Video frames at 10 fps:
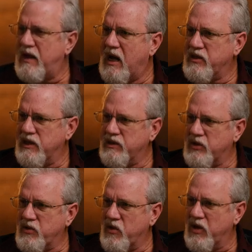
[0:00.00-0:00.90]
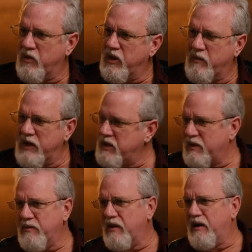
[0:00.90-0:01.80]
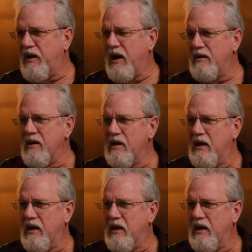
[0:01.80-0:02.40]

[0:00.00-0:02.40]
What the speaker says: Mi'raj is the story where he wakes up in the middle of the night,